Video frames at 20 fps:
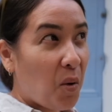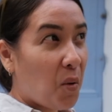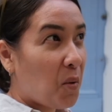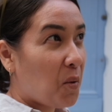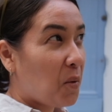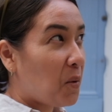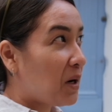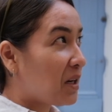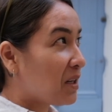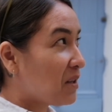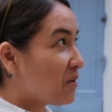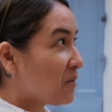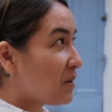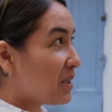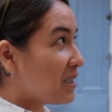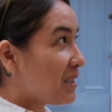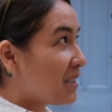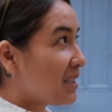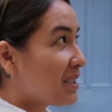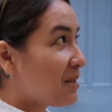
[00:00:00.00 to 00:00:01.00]
One of the
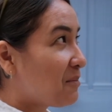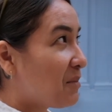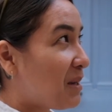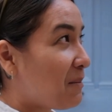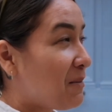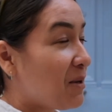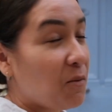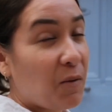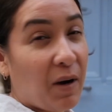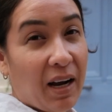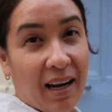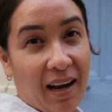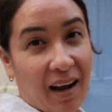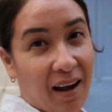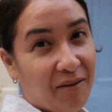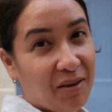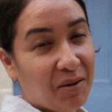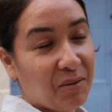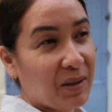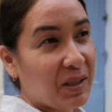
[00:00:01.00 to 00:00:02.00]
reasons maybe why I
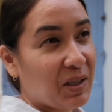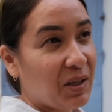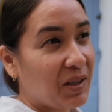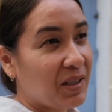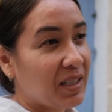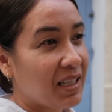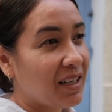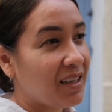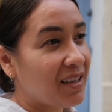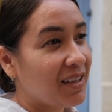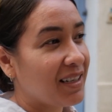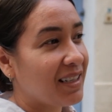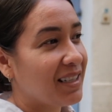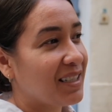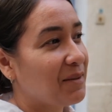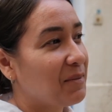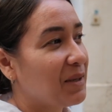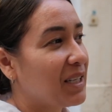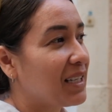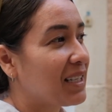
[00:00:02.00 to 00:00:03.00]
haven't returned here
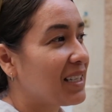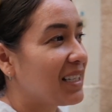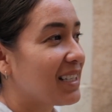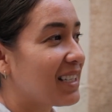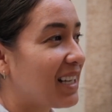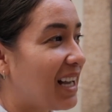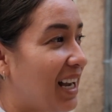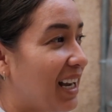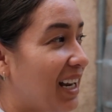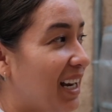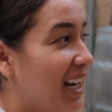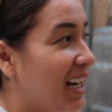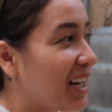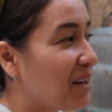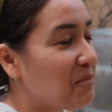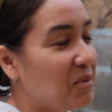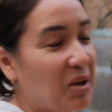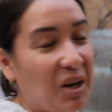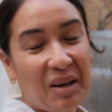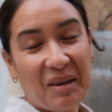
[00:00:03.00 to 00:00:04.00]
is because I
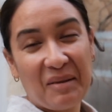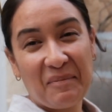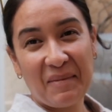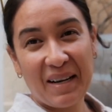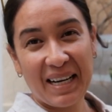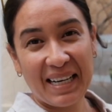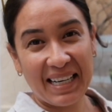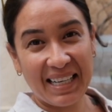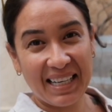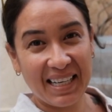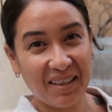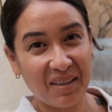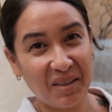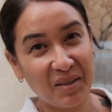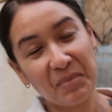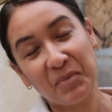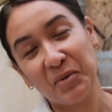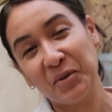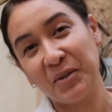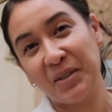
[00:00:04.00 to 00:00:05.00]
brought my English
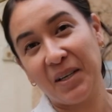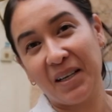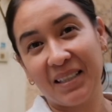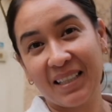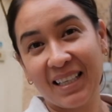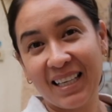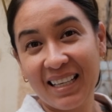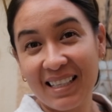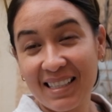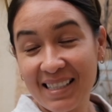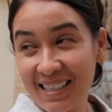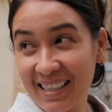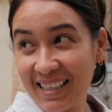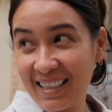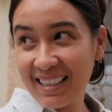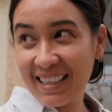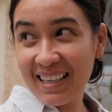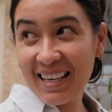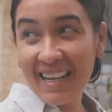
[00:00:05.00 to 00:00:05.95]
Bulldog Kingston,